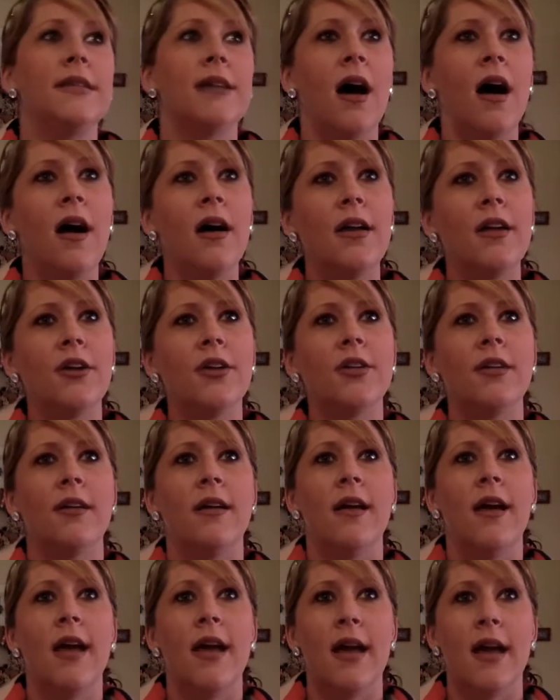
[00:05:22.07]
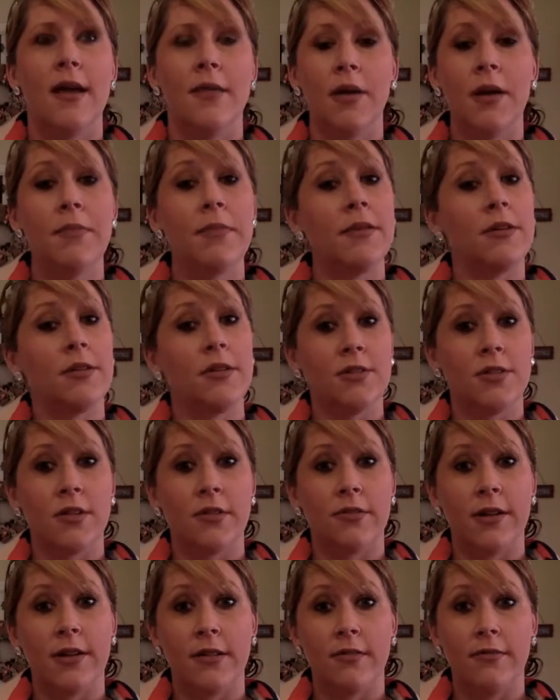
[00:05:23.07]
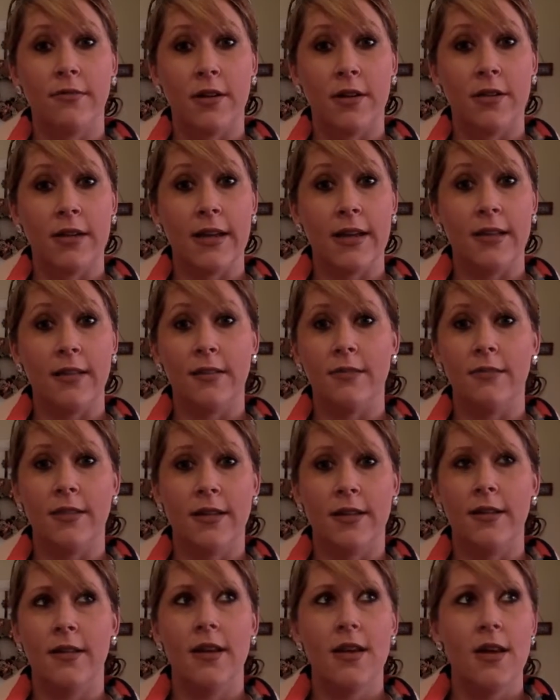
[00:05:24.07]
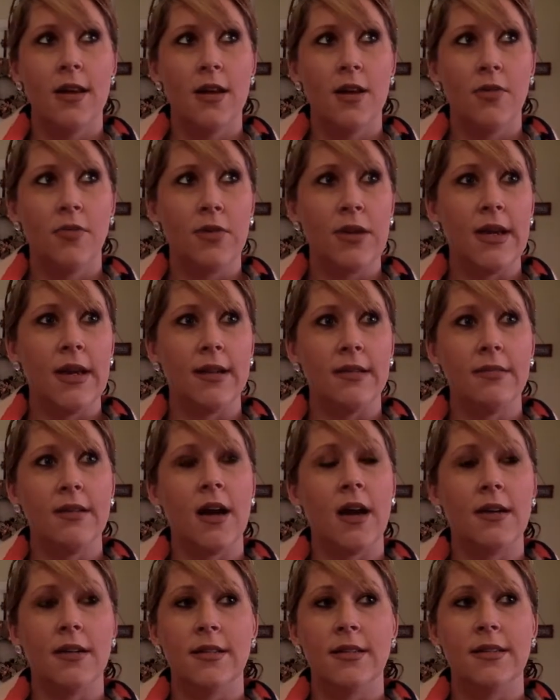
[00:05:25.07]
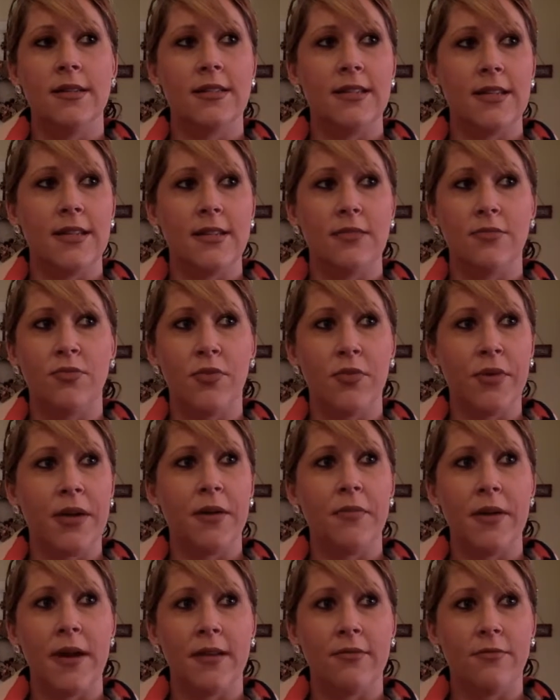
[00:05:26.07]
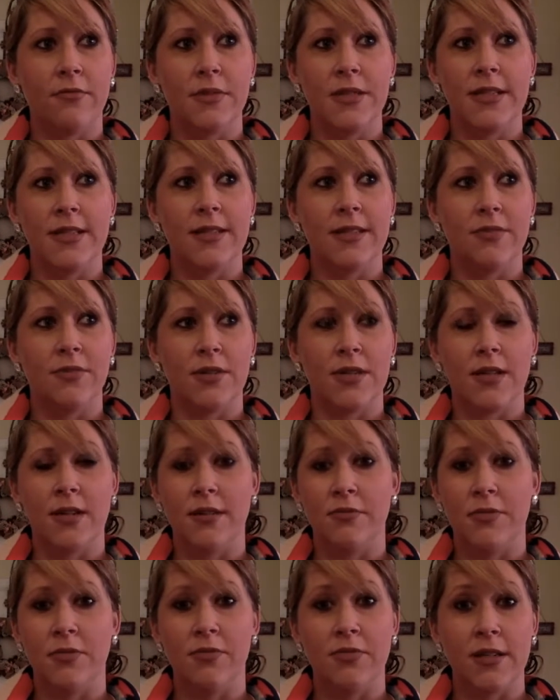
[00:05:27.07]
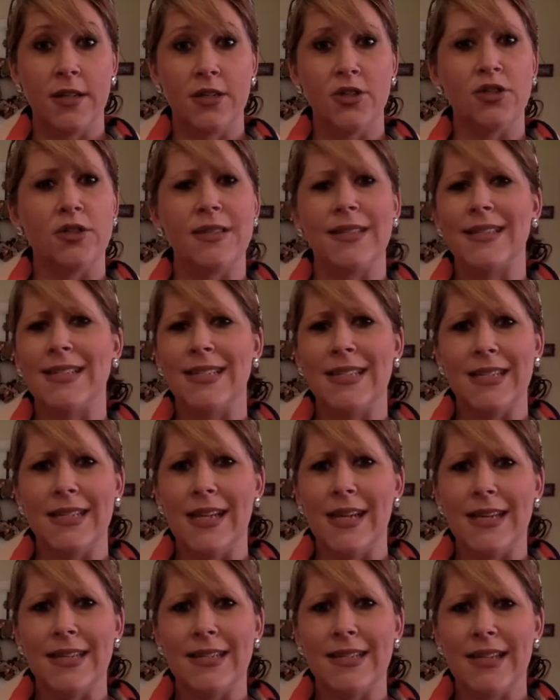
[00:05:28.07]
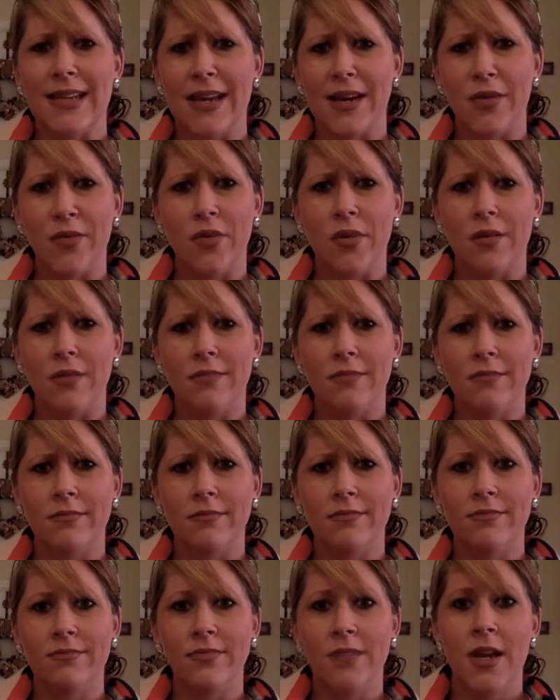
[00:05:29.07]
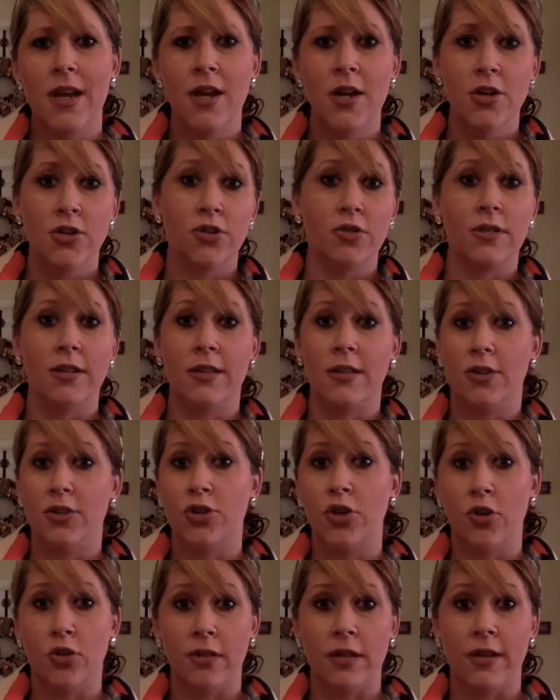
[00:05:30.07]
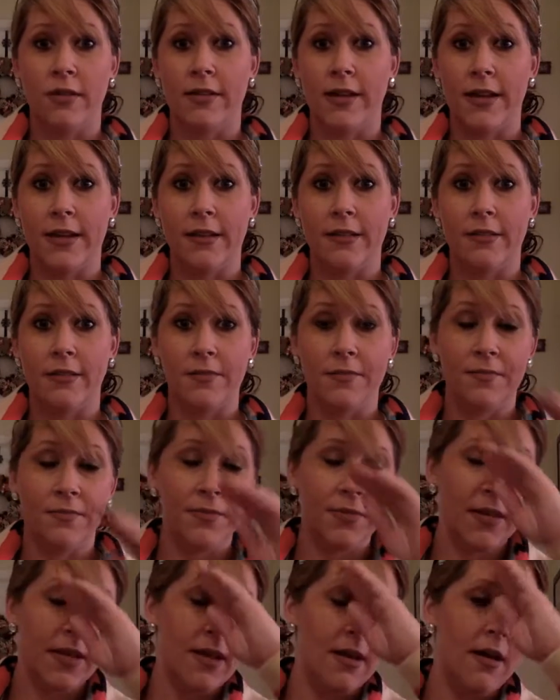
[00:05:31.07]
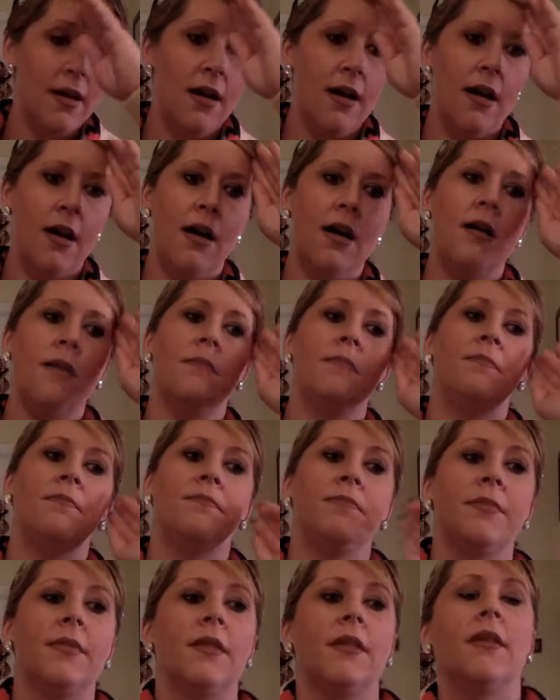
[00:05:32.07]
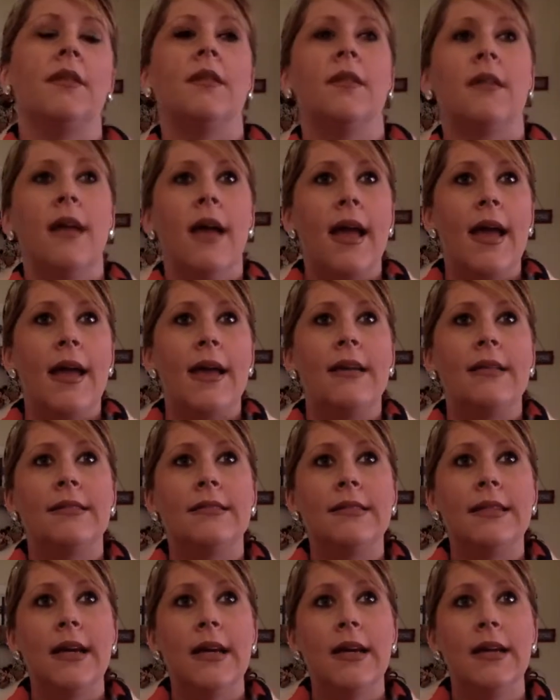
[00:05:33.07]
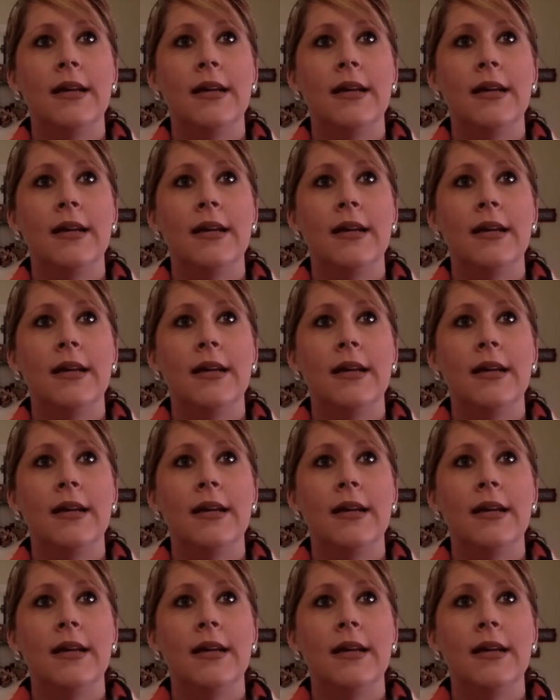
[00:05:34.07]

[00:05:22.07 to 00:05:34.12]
tired, and my periods are irregular. Like, we had gone to Disney, and when we got back from Disney one time, it like took 60 days to get one. So like they're totally irregular. And